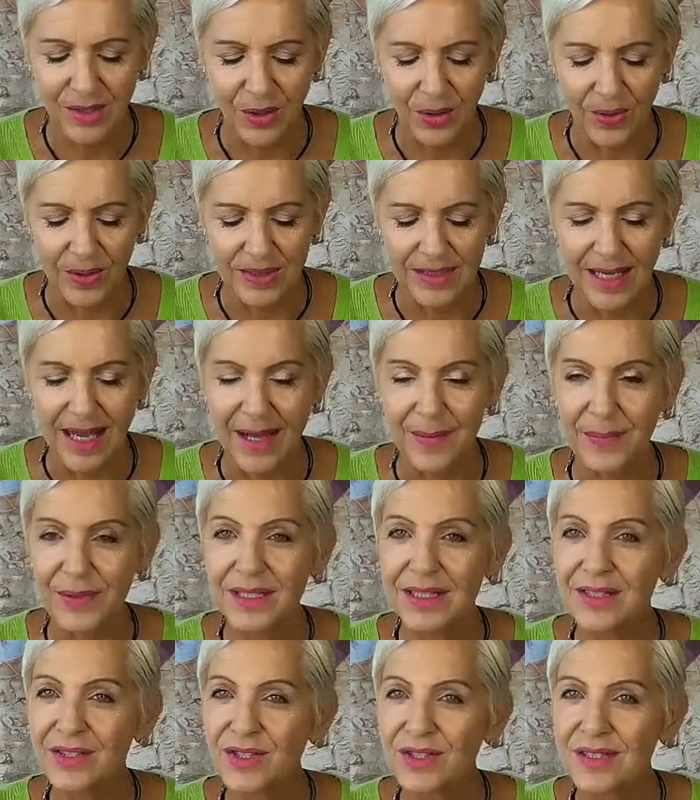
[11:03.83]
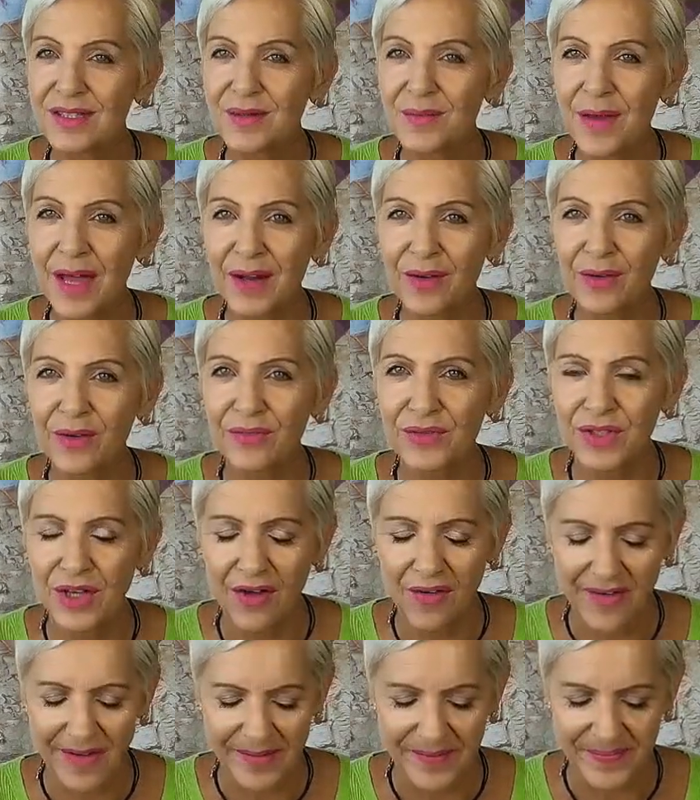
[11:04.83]
going to happen. It's just a matter of
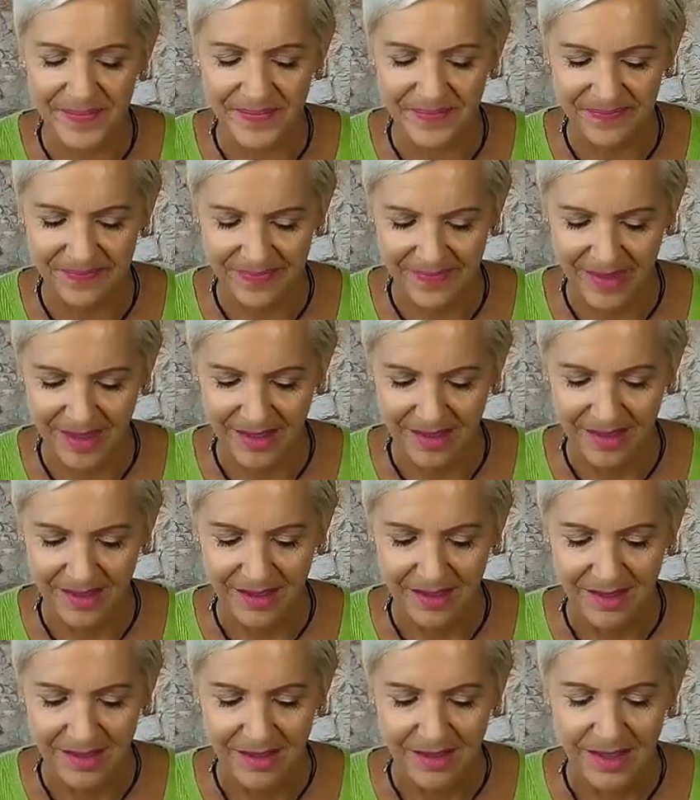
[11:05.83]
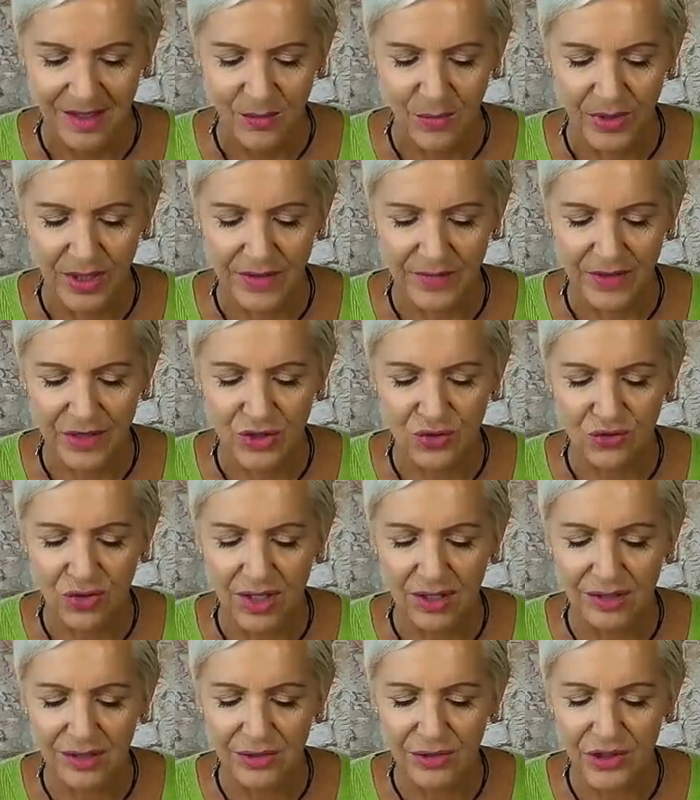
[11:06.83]
time. And whatever
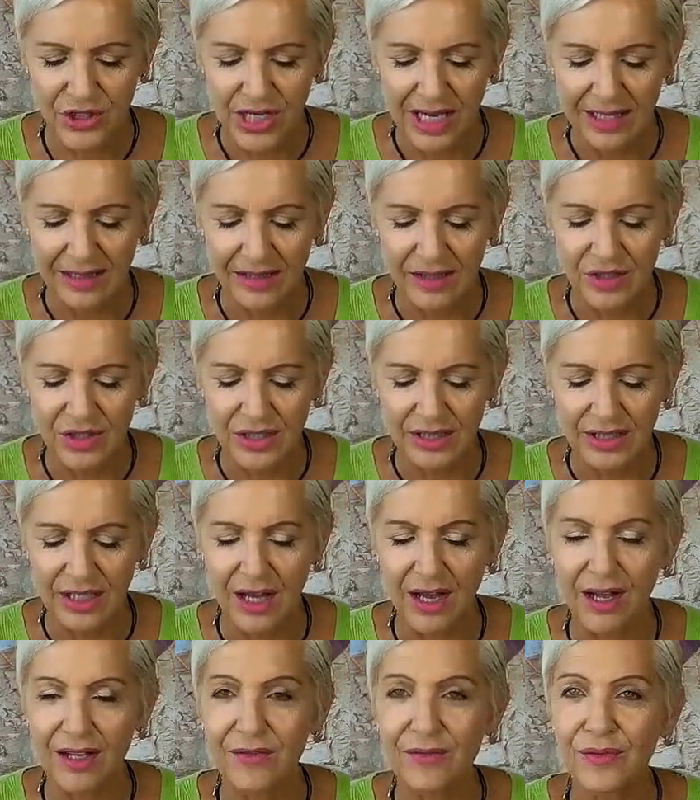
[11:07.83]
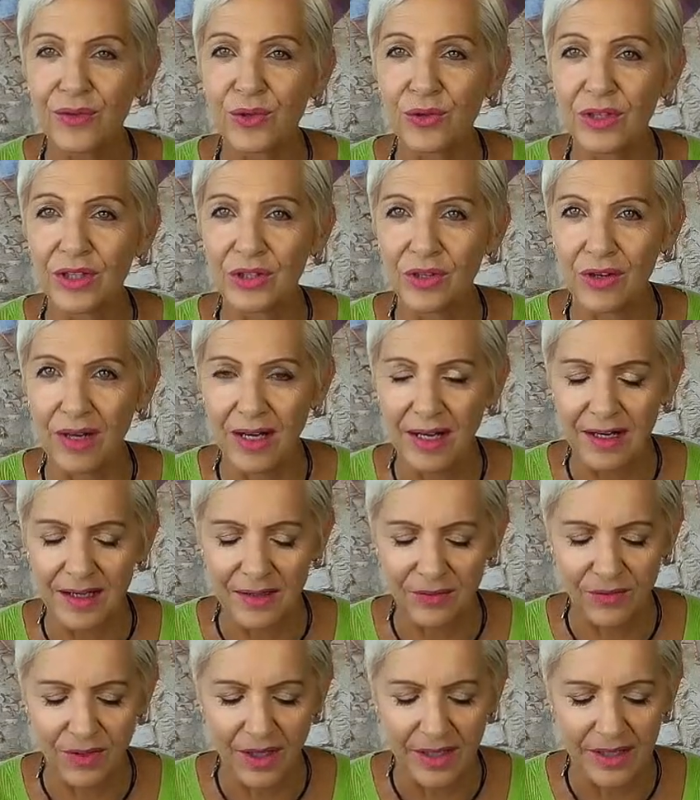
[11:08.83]
struggle or challenge in life or in your
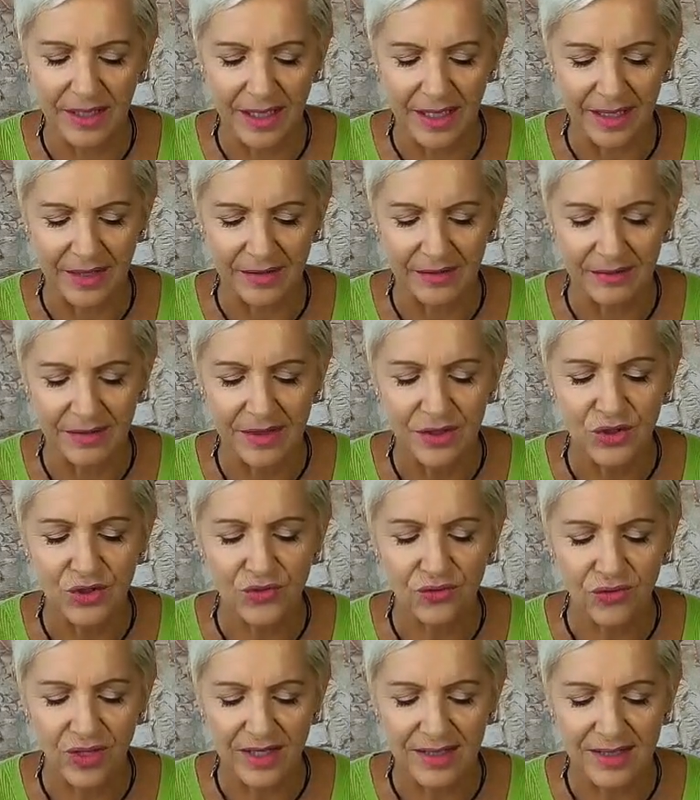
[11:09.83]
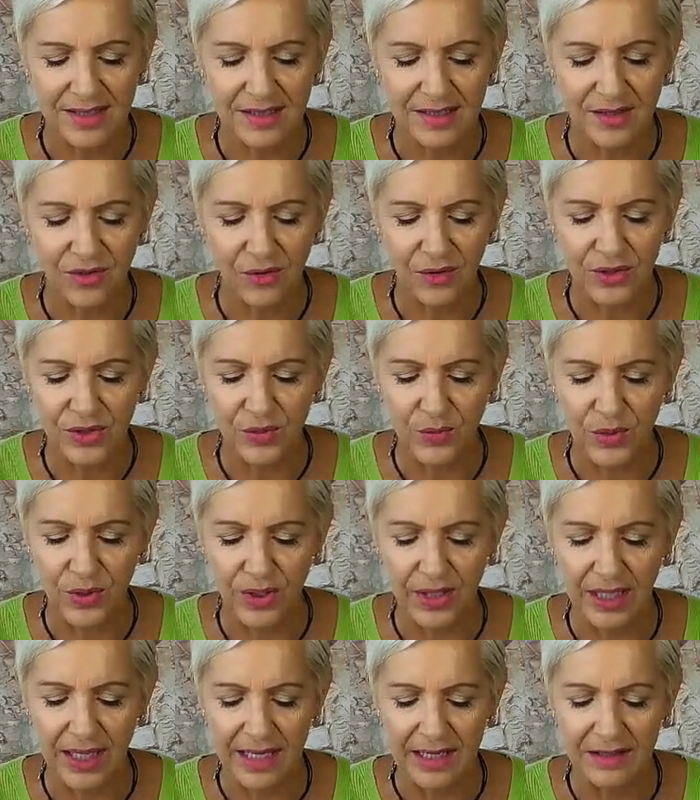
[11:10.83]
heart right now, trust it's going to
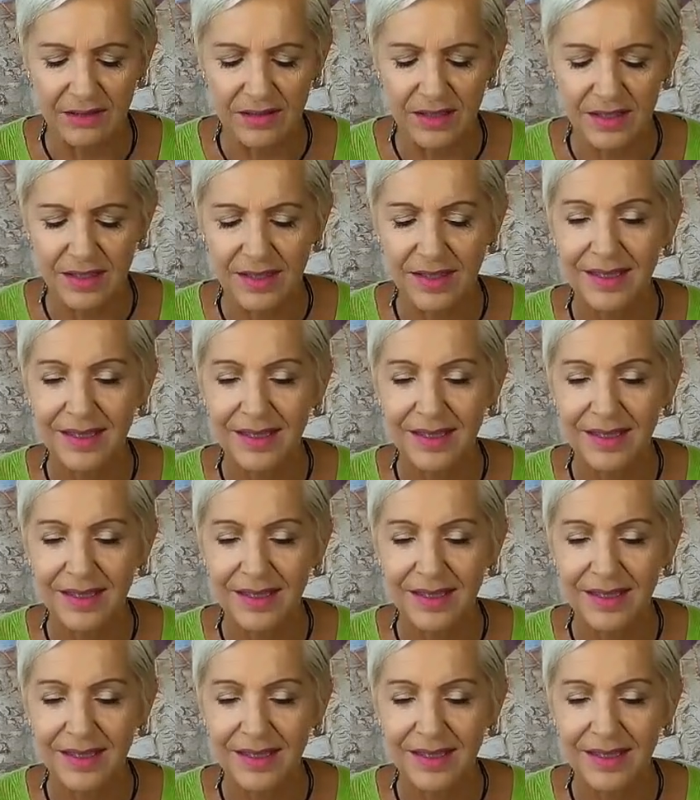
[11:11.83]
work out.